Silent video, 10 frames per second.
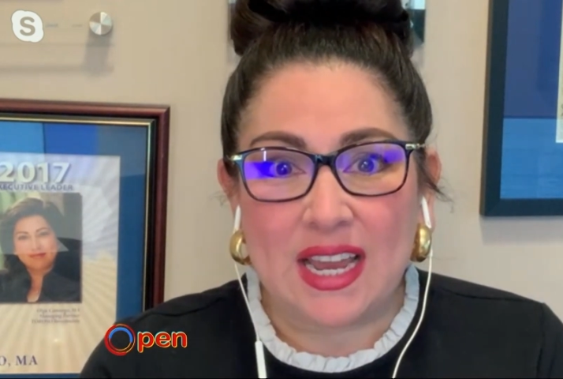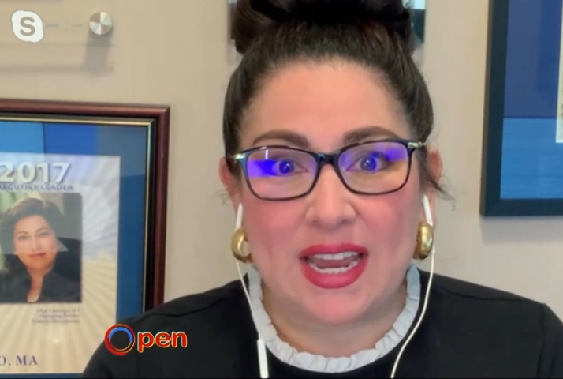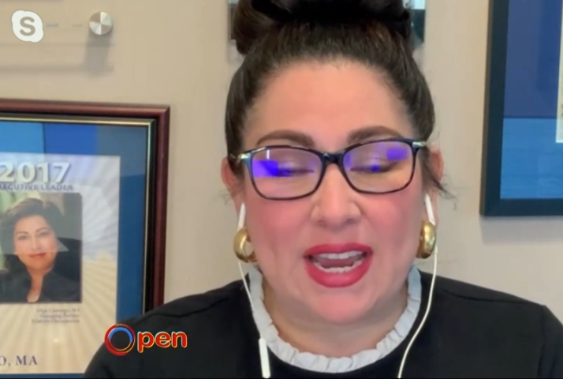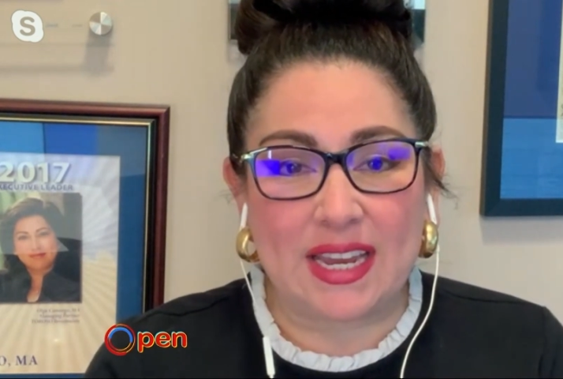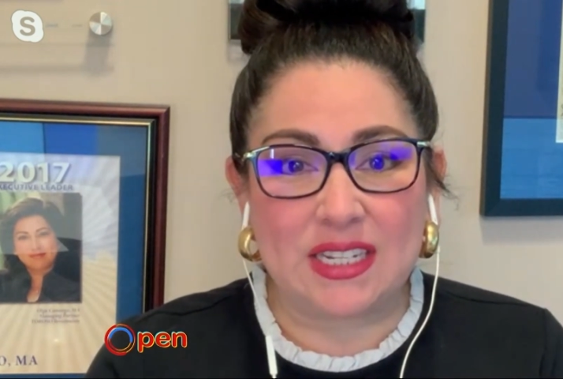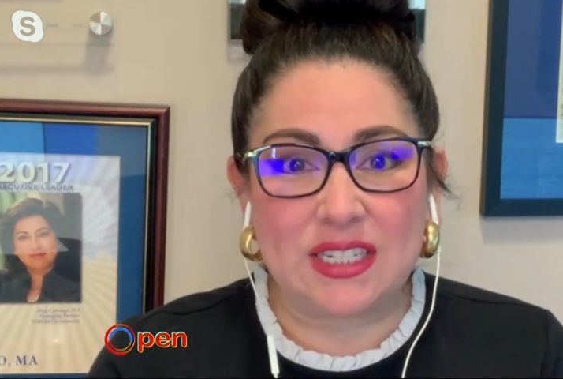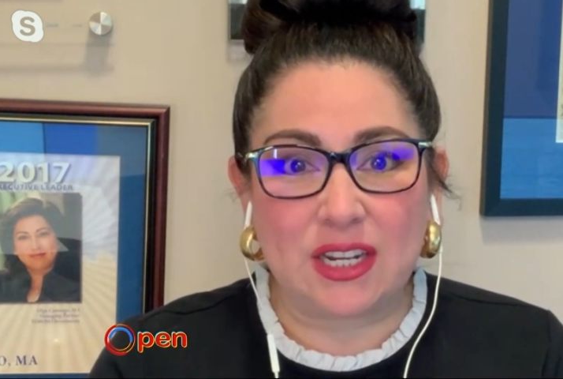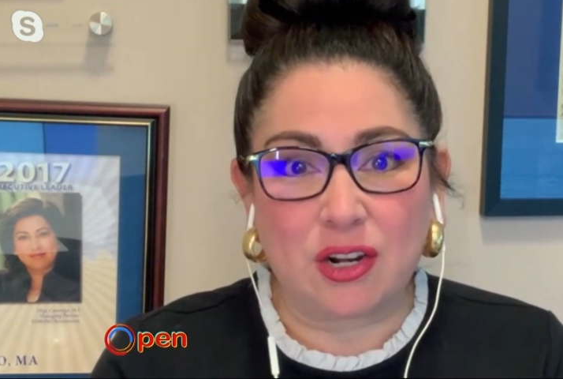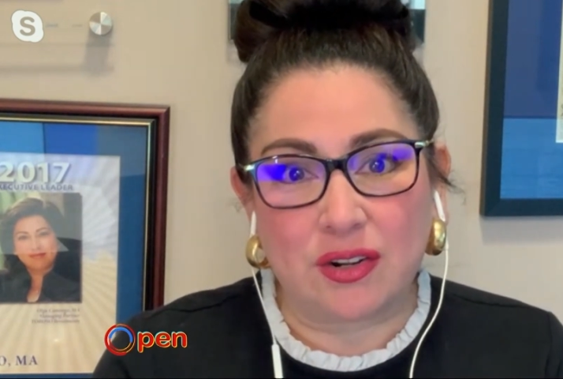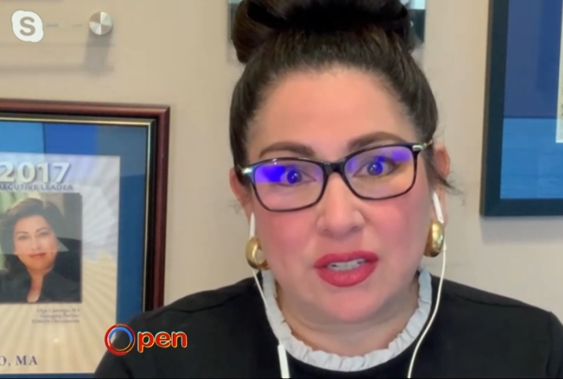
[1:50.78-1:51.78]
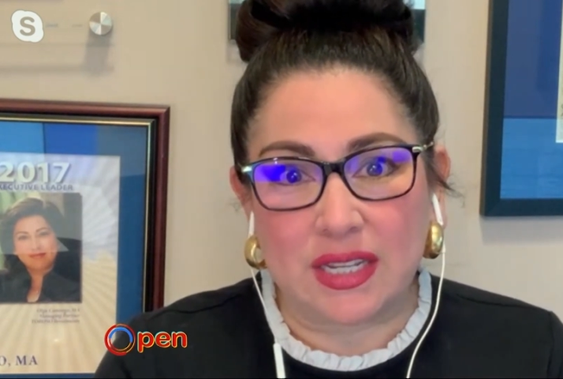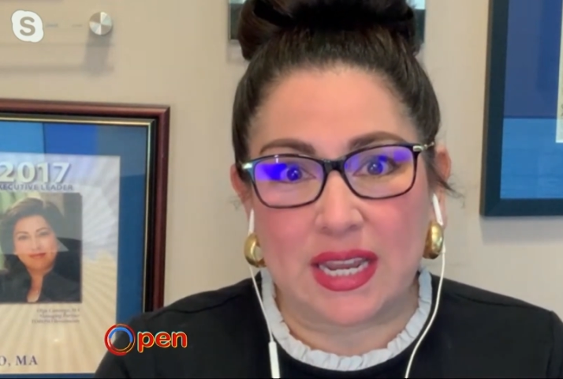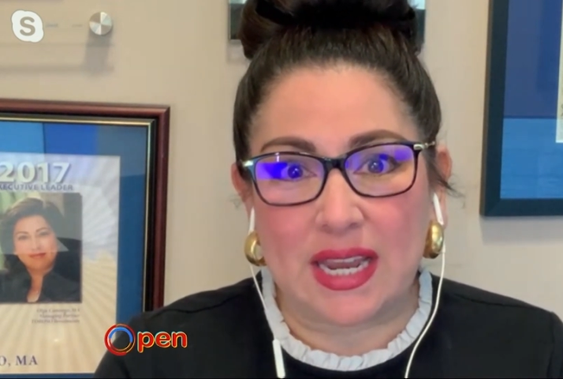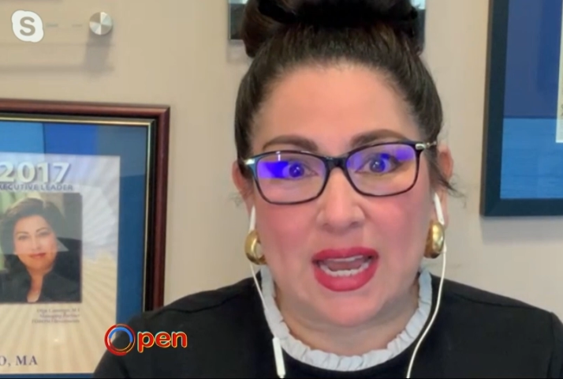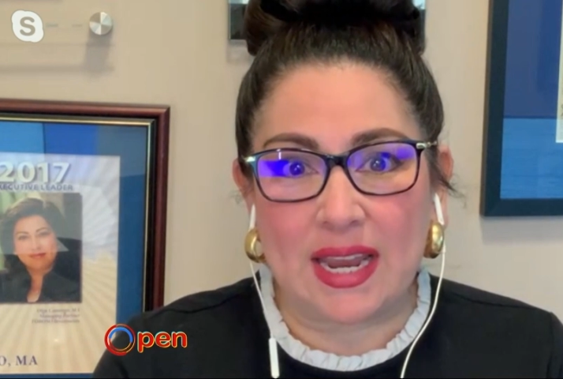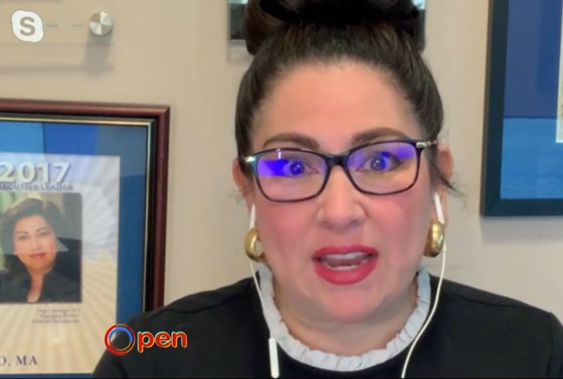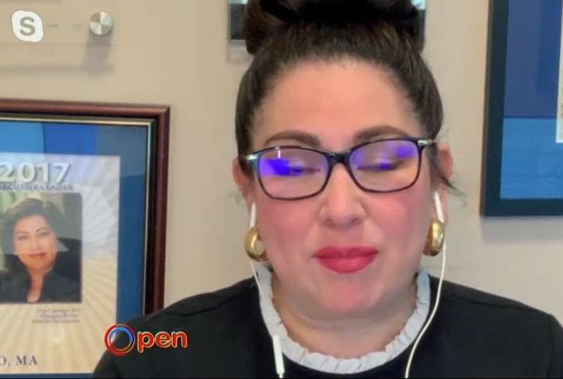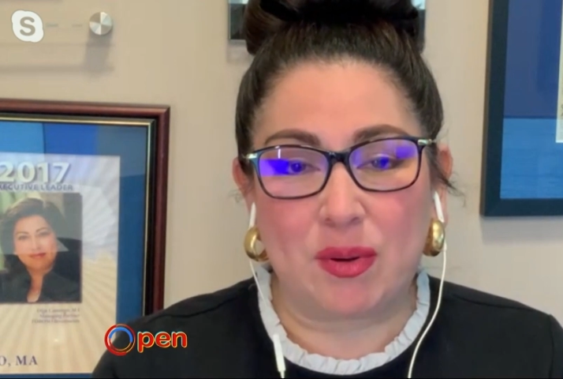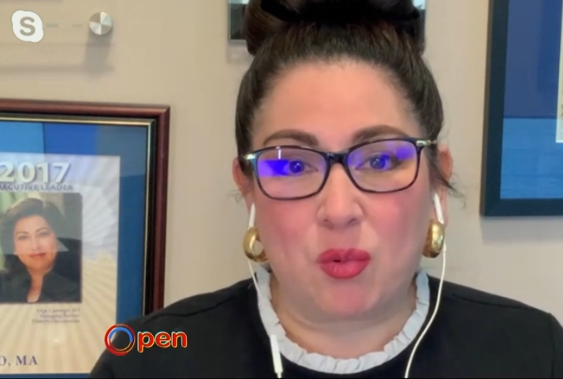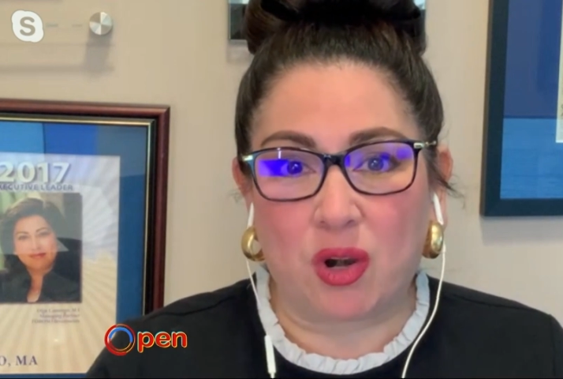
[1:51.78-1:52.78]
Speaker 1: and currently I
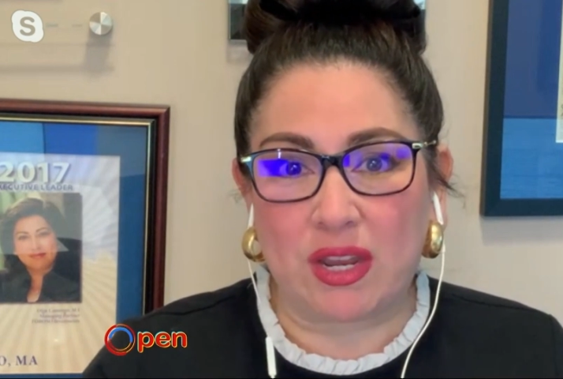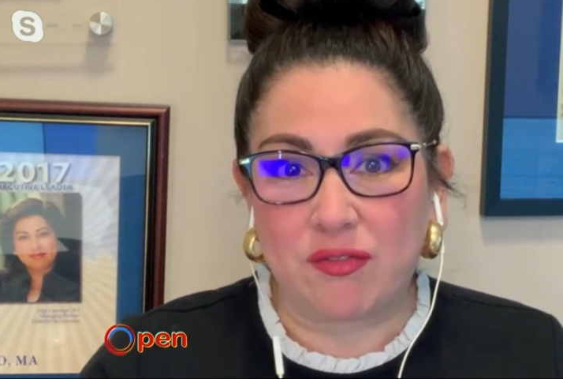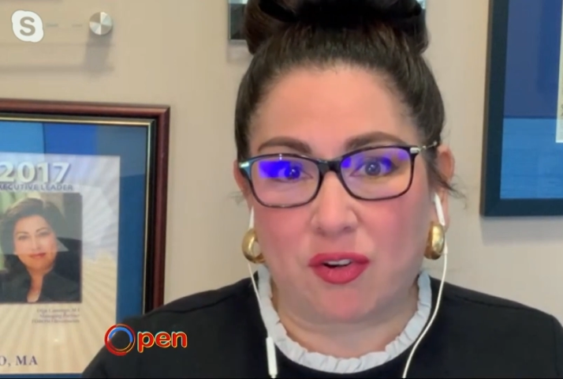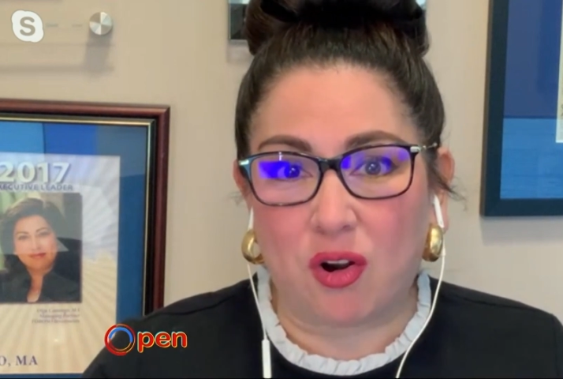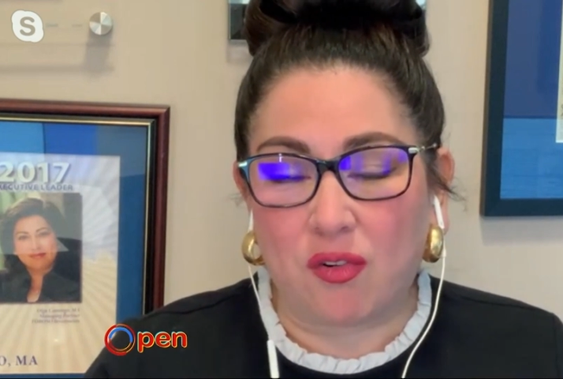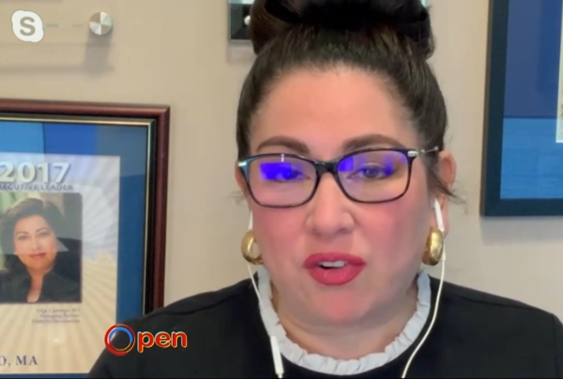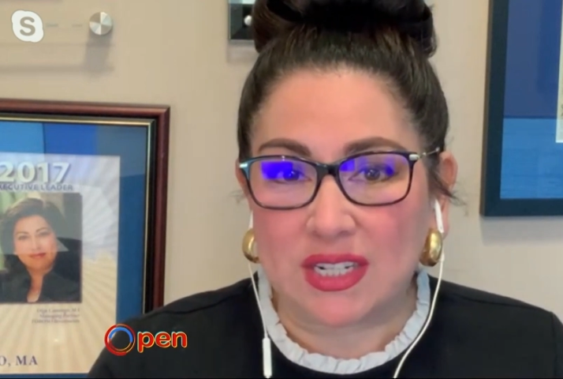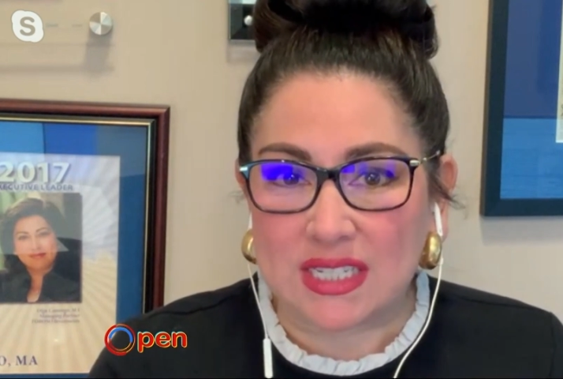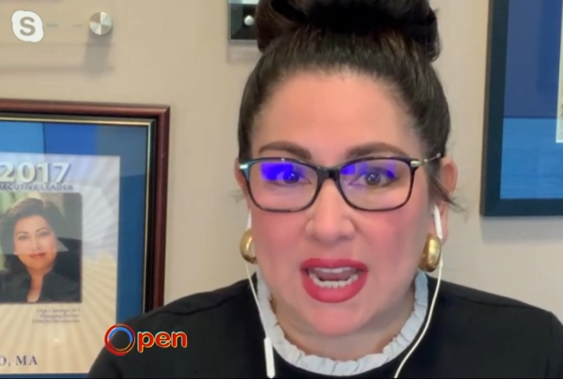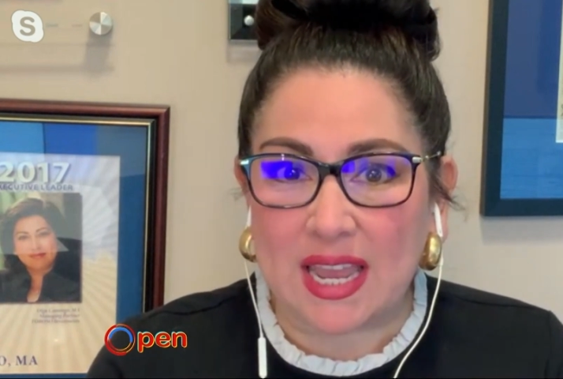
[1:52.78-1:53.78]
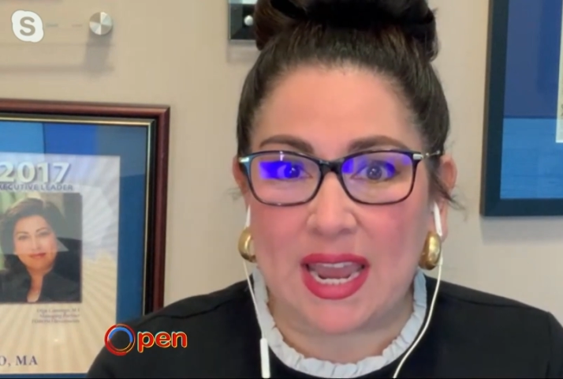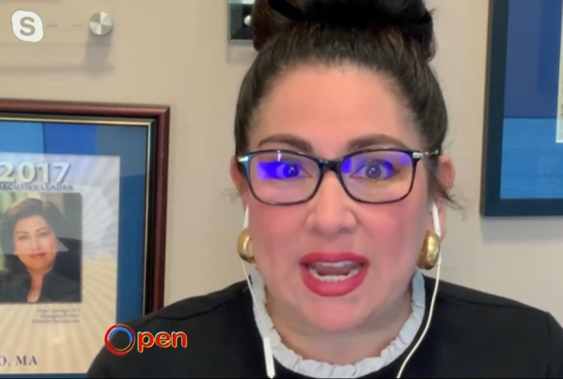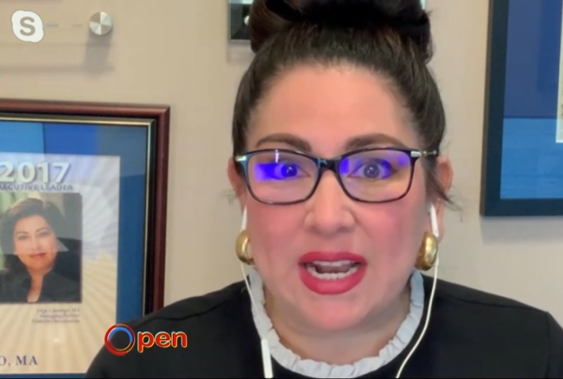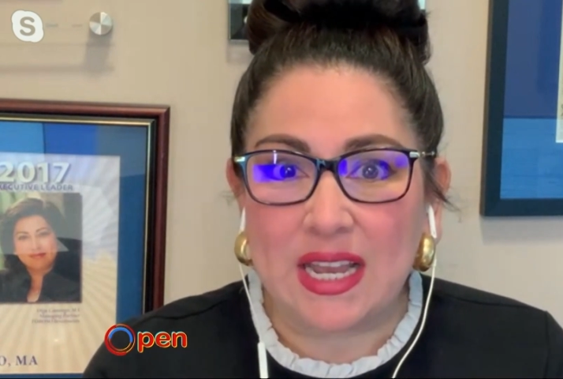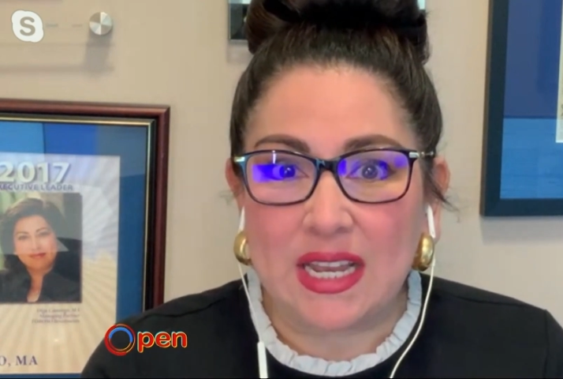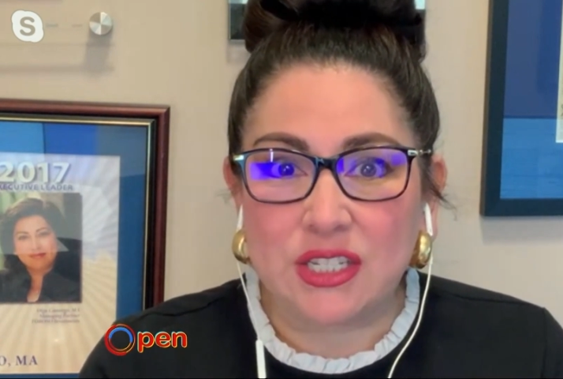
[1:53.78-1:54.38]
have been working for over a decade